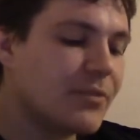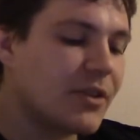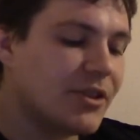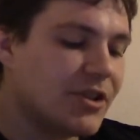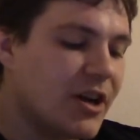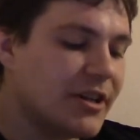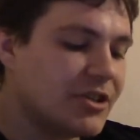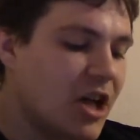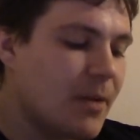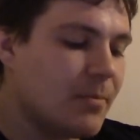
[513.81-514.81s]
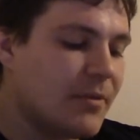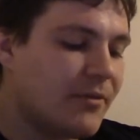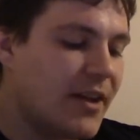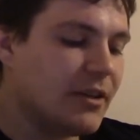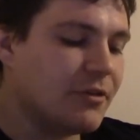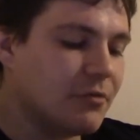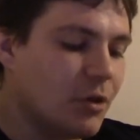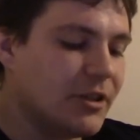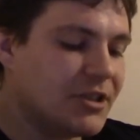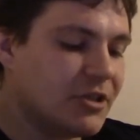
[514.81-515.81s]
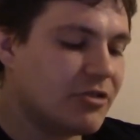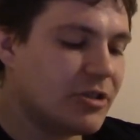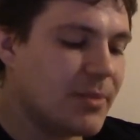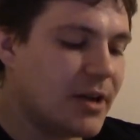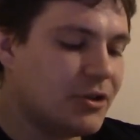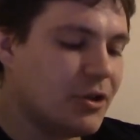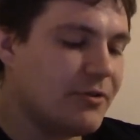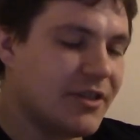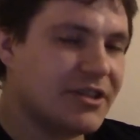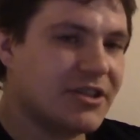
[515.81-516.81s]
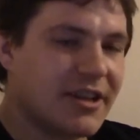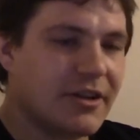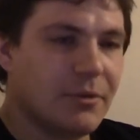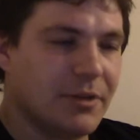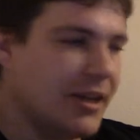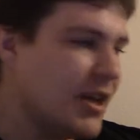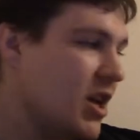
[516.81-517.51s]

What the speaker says: the target's armor failure roll is decreased by 2 for this attack only.